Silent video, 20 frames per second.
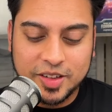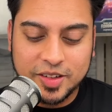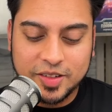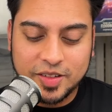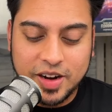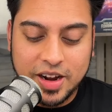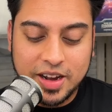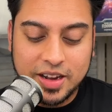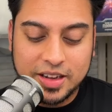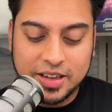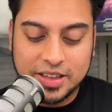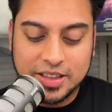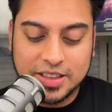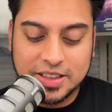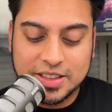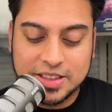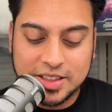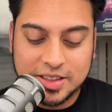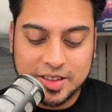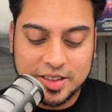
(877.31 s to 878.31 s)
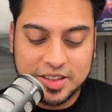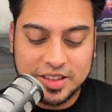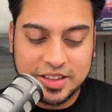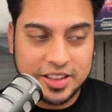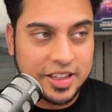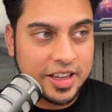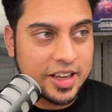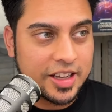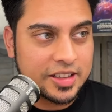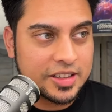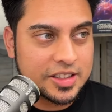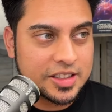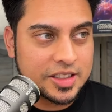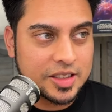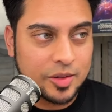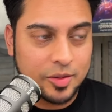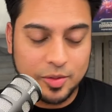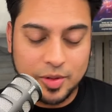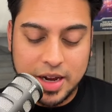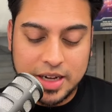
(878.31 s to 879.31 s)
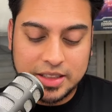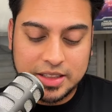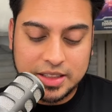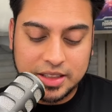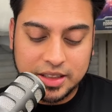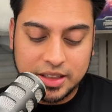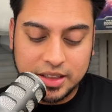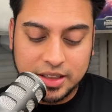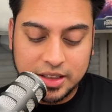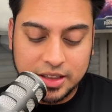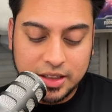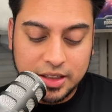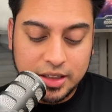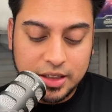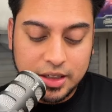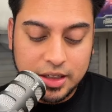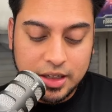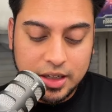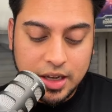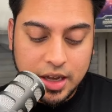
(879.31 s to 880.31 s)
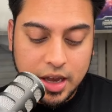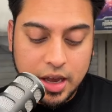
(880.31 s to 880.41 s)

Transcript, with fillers: Arise gets Ratigan,